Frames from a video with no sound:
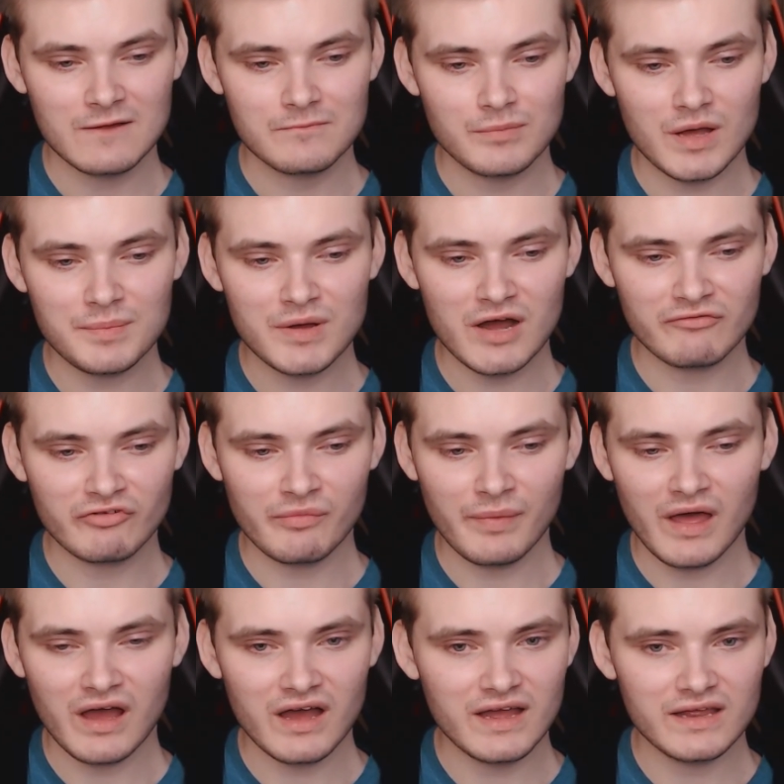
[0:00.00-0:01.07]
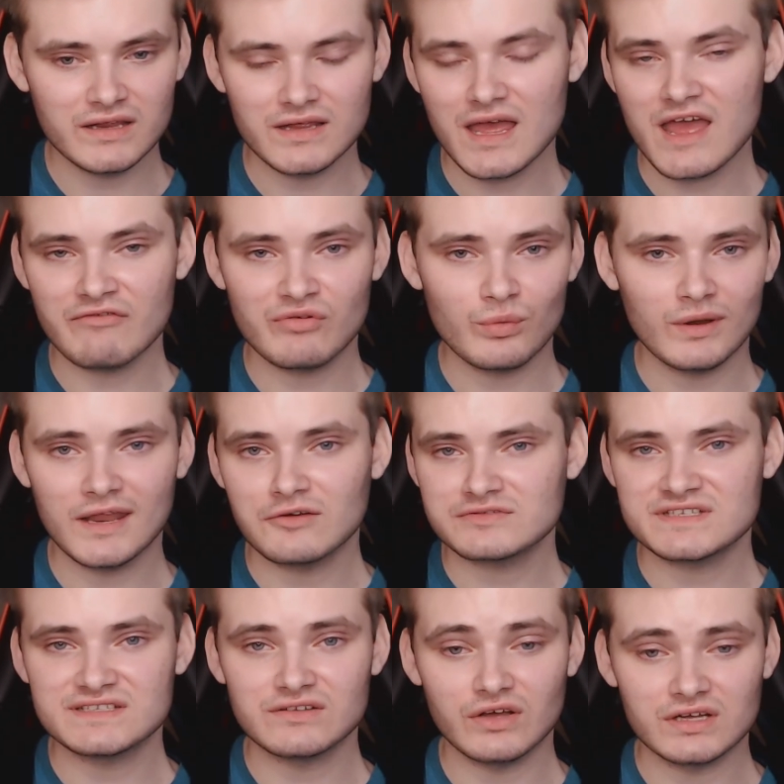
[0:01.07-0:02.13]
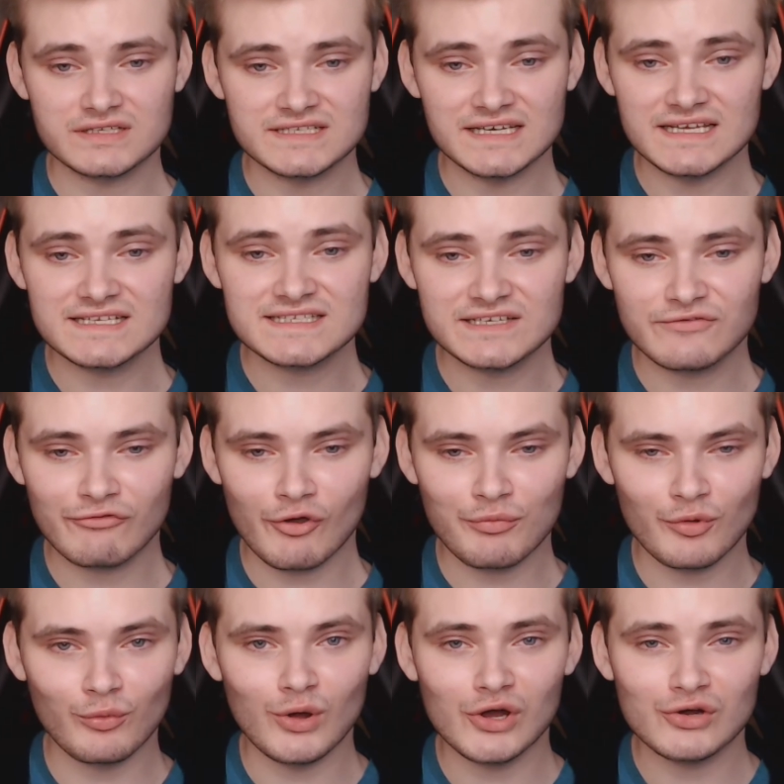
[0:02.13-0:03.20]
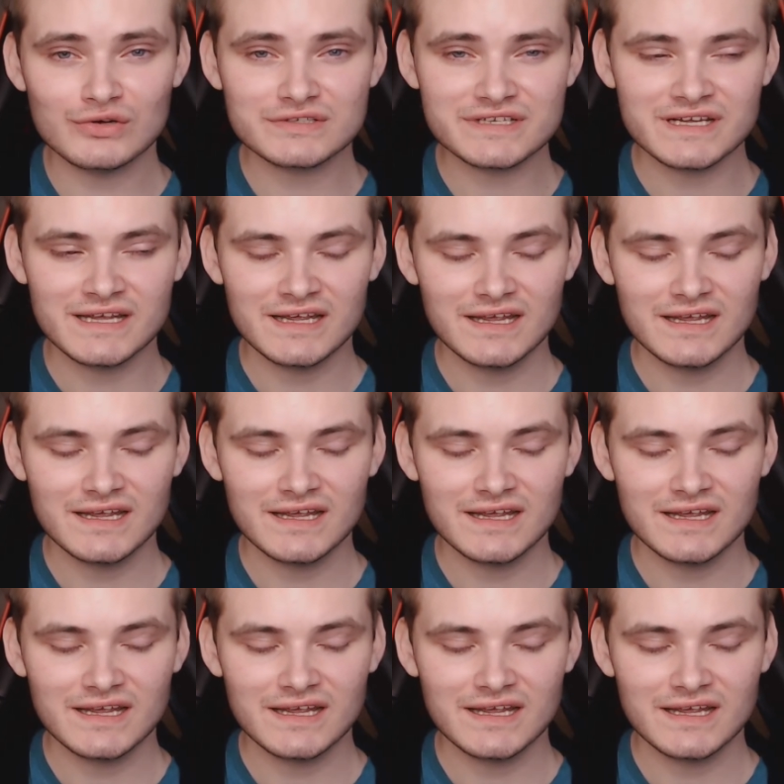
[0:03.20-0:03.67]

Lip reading: But apart from that, everyone else is like deleted from the world.